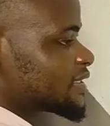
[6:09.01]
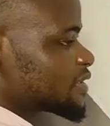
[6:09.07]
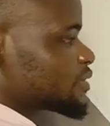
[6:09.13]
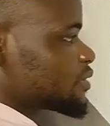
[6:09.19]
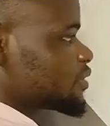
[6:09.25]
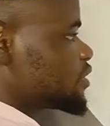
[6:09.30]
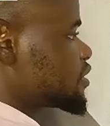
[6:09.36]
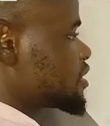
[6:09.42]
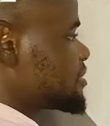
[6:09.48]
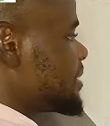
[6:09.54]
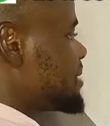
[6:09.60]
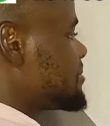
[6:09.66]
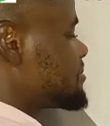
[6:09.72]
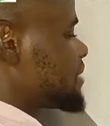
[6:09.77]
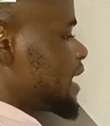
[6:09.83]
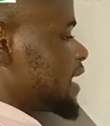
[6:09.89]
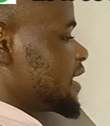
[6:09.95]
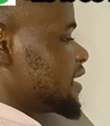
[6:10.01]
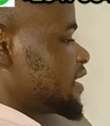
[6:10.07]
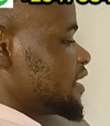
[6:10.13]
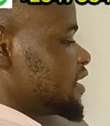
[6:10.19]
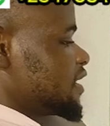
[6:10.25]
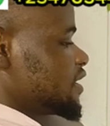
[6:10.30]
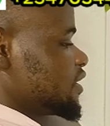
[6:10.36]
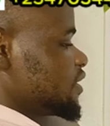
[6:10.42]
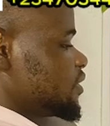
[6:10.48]
So you
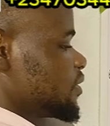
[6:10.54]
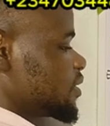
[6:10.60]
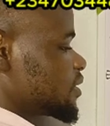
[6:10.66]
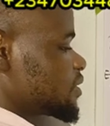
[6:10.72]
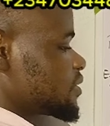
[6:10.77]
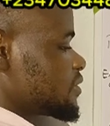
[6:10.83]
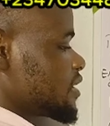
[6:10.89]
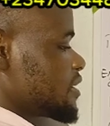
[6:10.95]
also